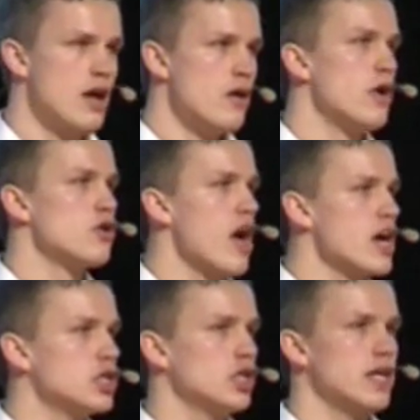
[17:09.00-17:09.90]
where you
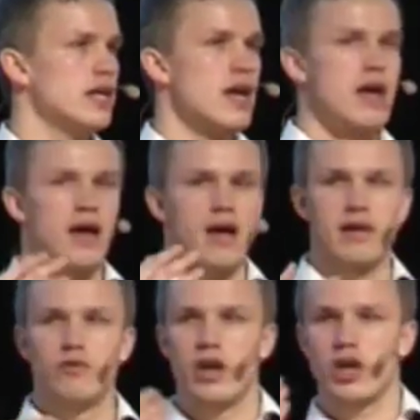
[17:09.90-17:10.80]
actually
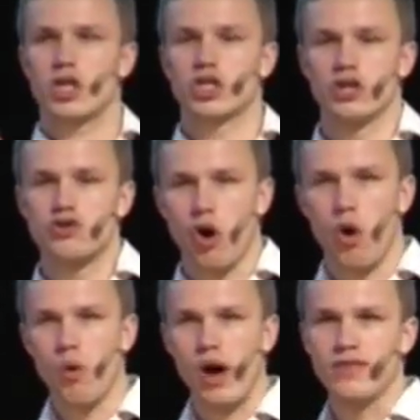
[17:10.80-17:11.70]

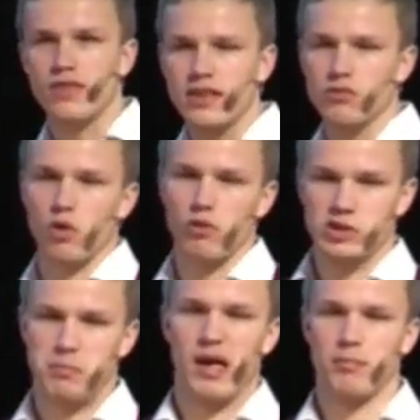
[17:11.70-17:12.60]
go and network with
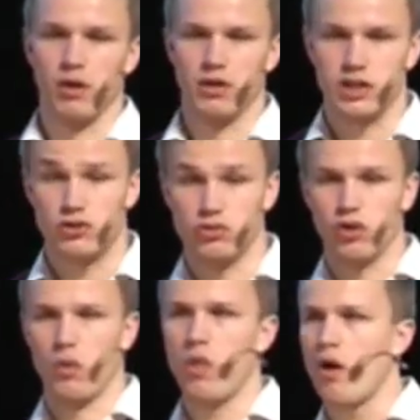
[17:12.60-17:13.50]
people that you
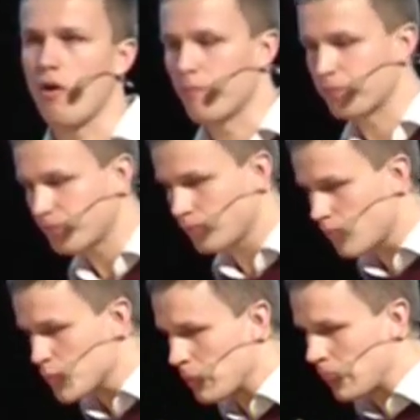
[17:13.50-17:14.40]
don't know.
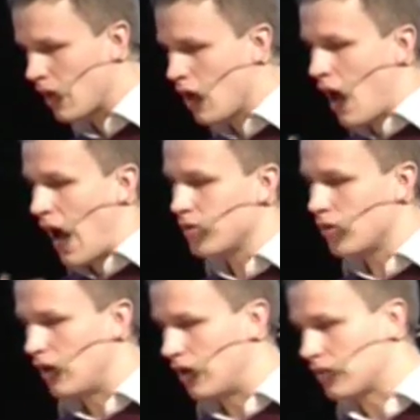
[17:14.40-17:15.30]
And
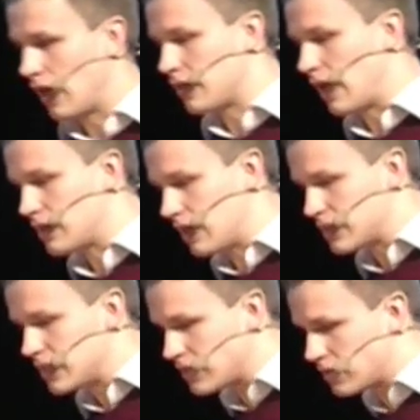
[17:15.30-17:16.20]

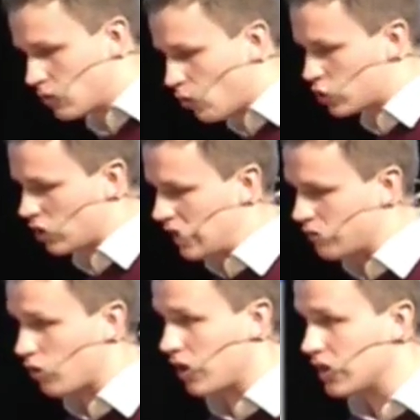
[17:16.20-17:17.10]
this social
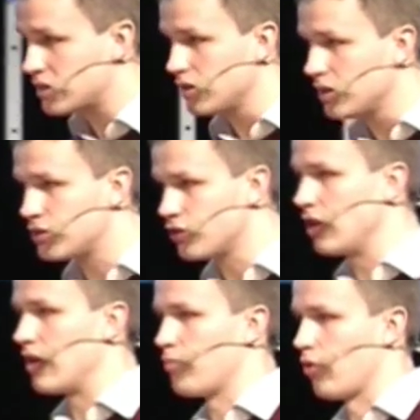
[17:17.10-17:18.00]
networking, it's
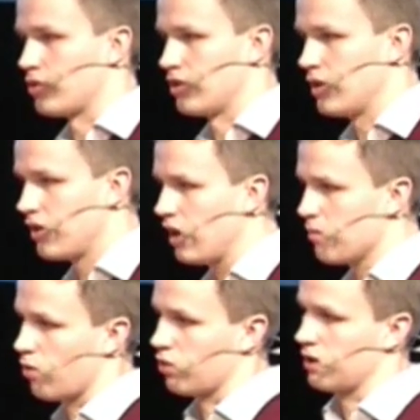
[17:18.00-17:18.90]
really important, really
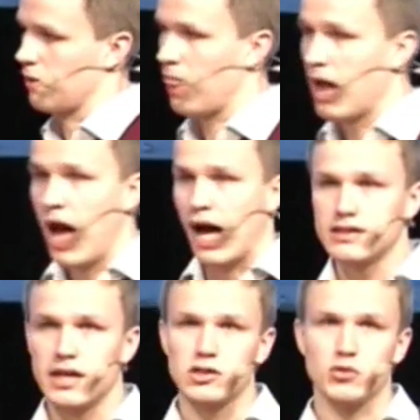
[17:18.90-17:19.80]
important. And
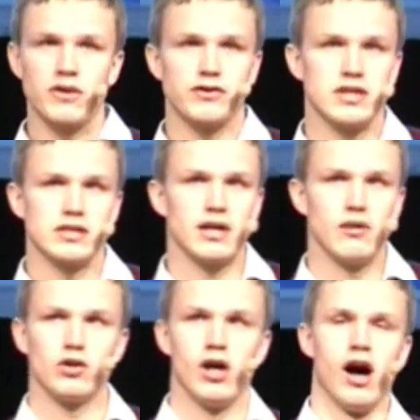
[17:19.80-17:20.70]
there is one thing that I
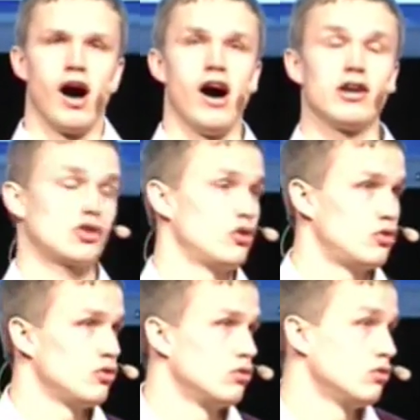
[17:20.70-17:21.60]
would ask you
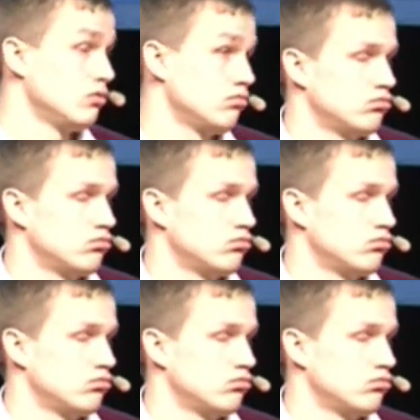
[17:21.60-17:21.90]
to do,